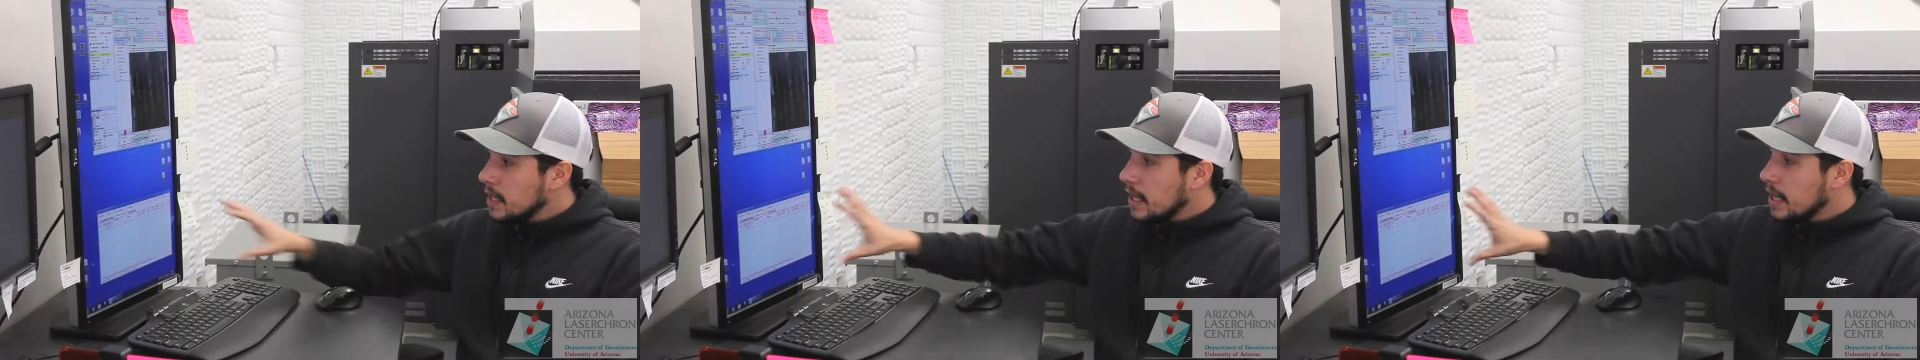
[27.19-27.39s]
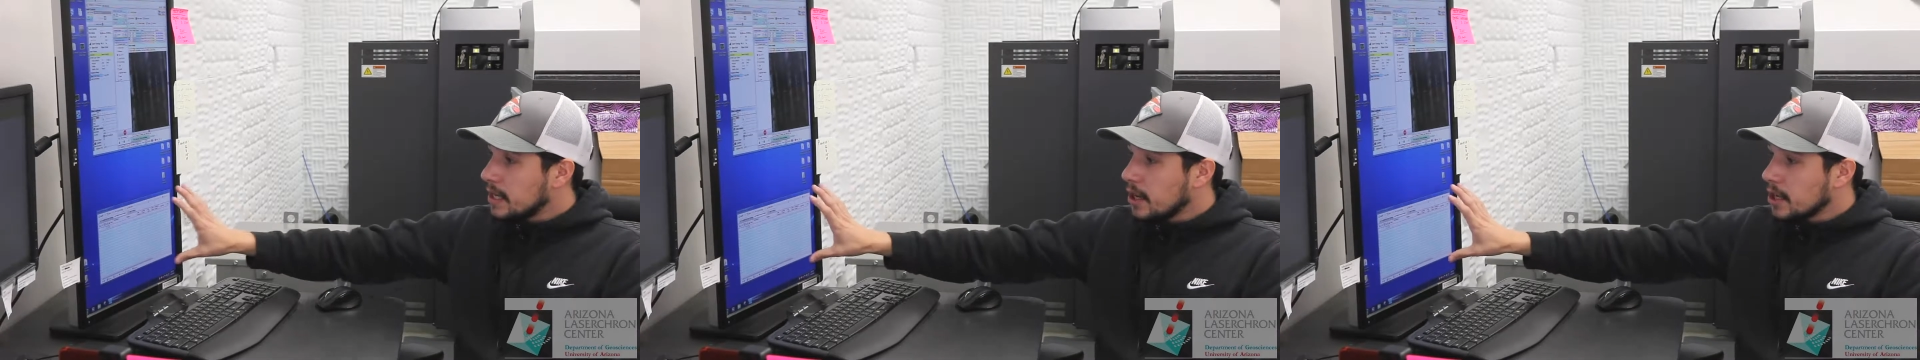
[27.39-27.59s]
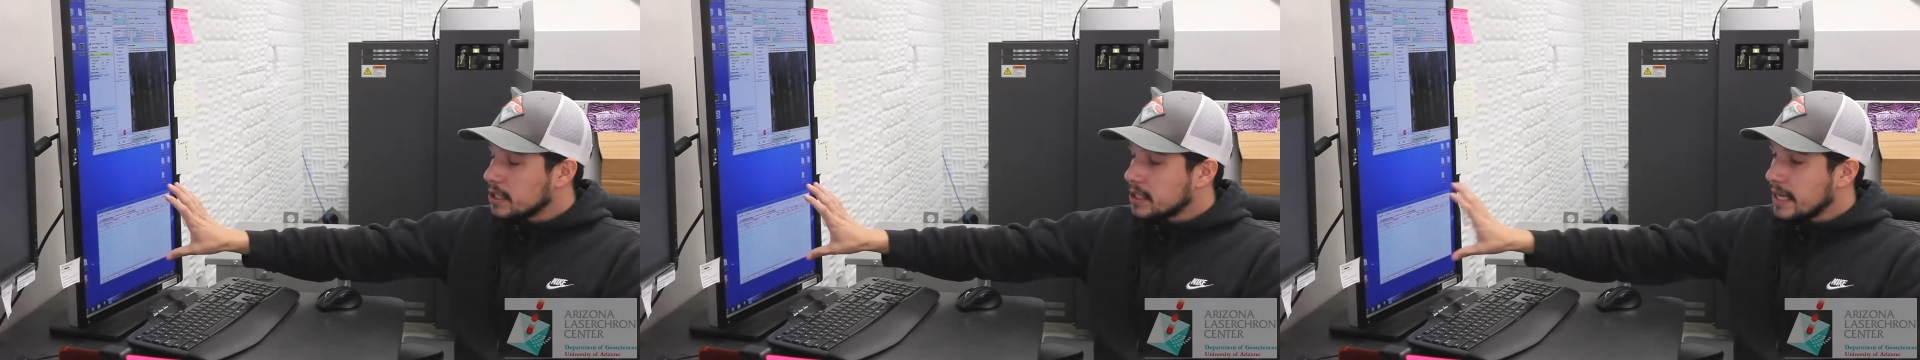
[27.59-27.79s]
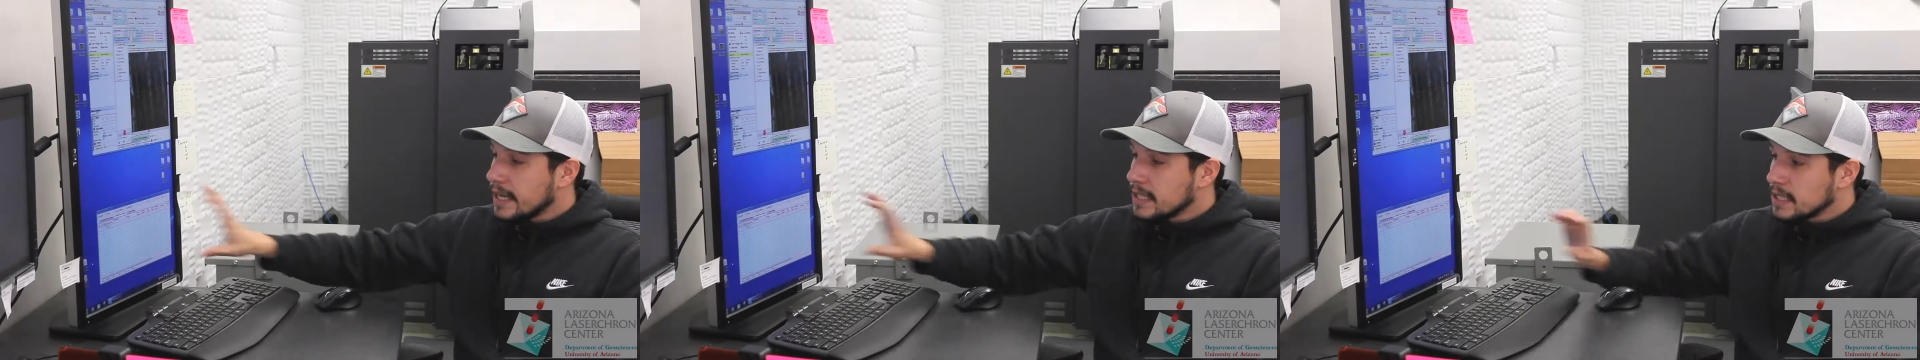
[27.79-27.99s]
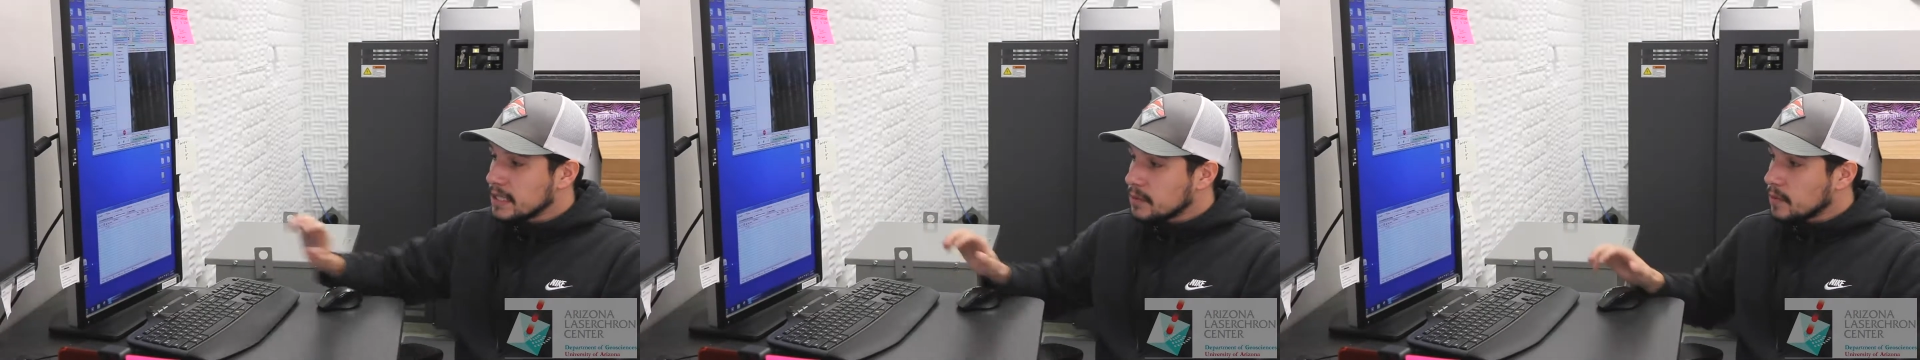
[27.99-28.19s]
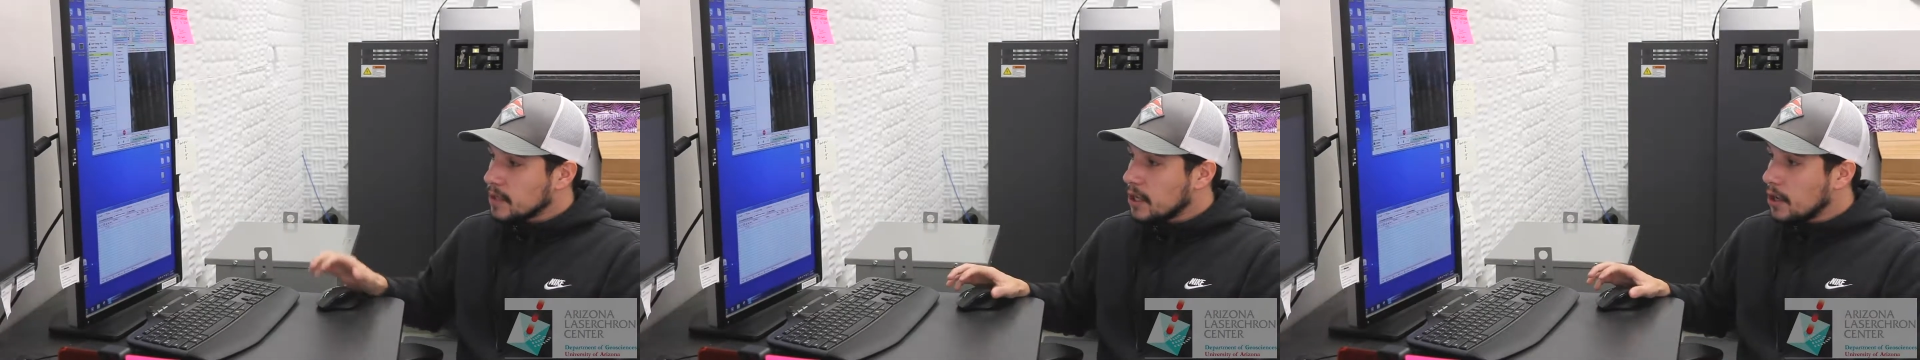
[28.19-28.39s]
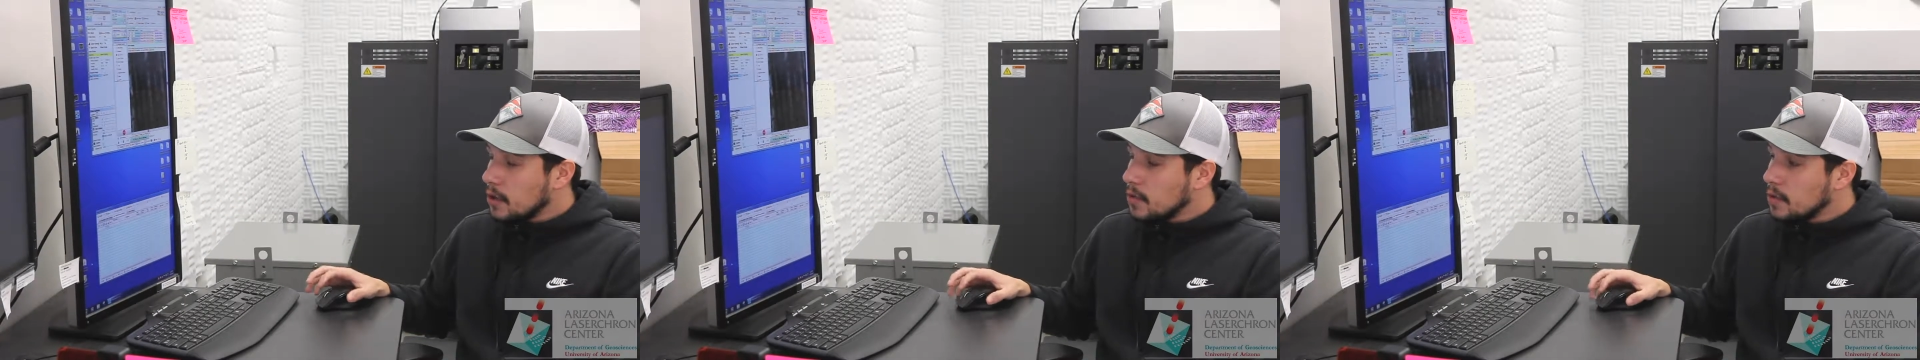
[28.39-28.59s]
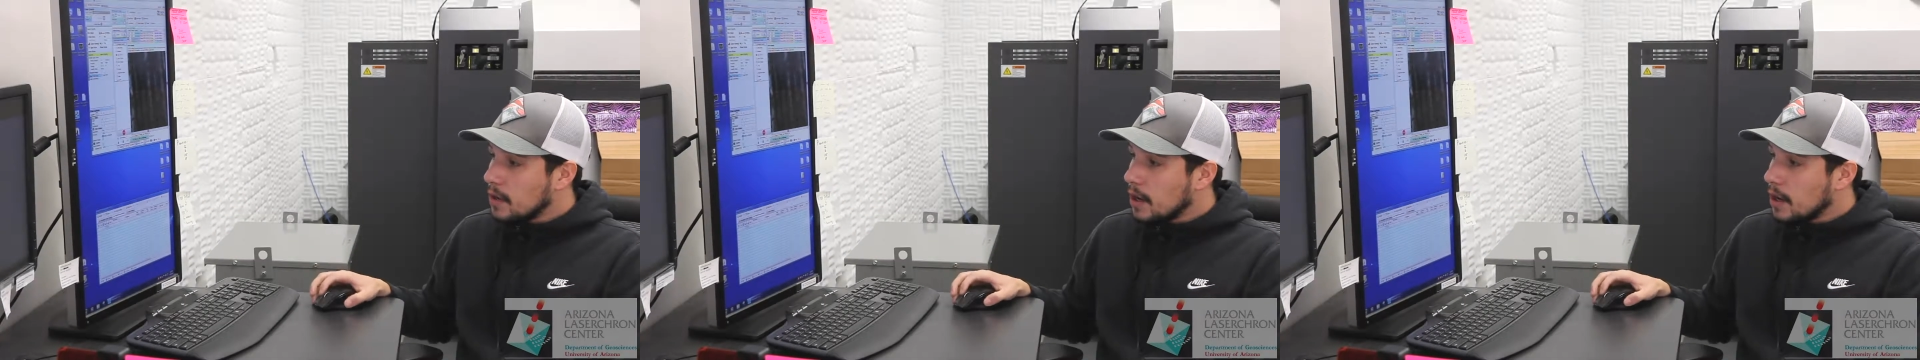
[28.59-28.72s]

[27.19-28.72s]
in our scan list window,